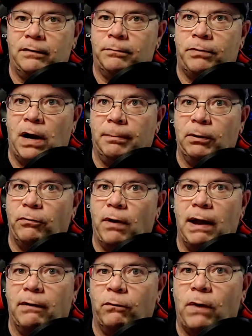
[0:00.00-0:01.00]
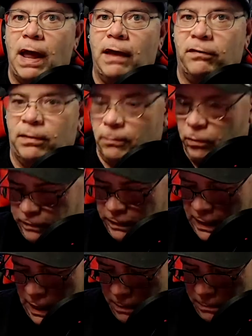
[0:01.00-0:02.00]
probably right as the movie
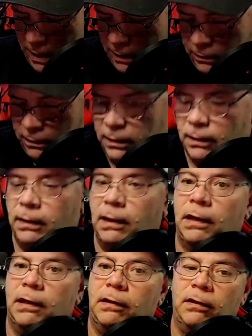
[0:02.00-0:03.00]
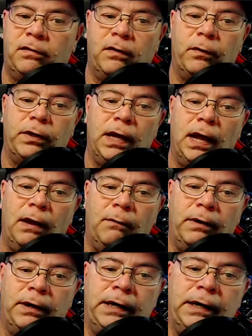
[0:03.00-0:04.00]
came out. This old yellow
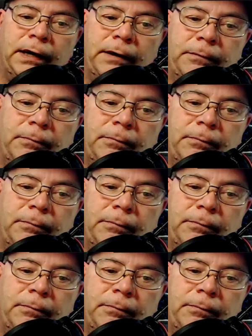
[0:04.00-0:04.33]
one here.